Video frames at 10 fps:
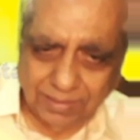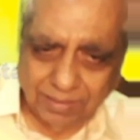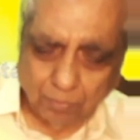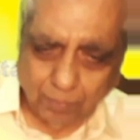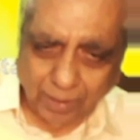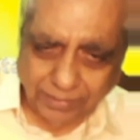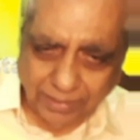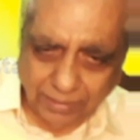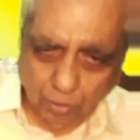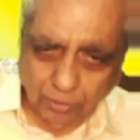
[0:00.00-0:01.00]
by that
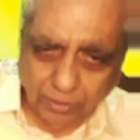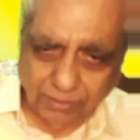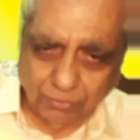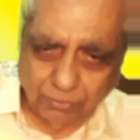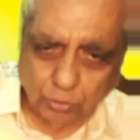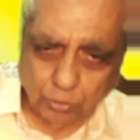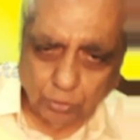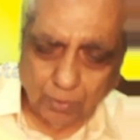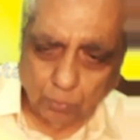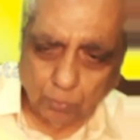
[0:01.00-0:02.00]
knowledge we should be able to
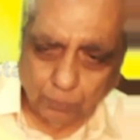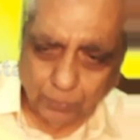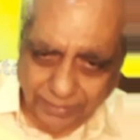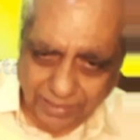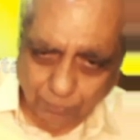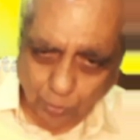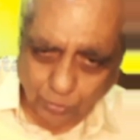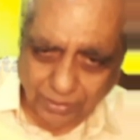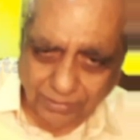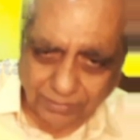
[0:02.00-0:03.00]
predict that
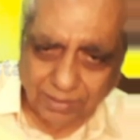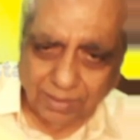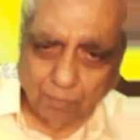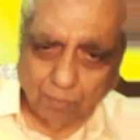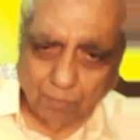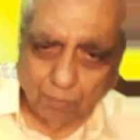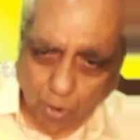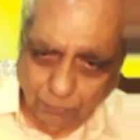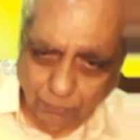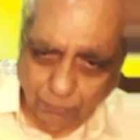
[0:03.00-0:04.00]
process,
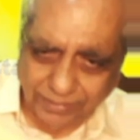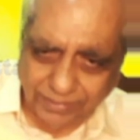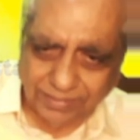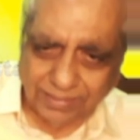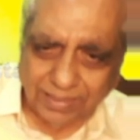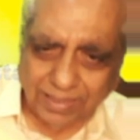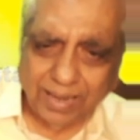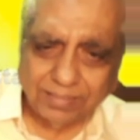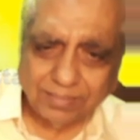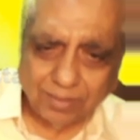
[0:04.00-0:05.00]
modify it
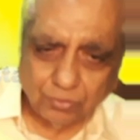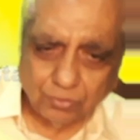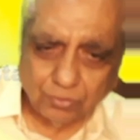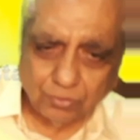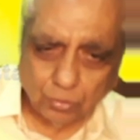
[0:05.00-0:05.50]
and control it.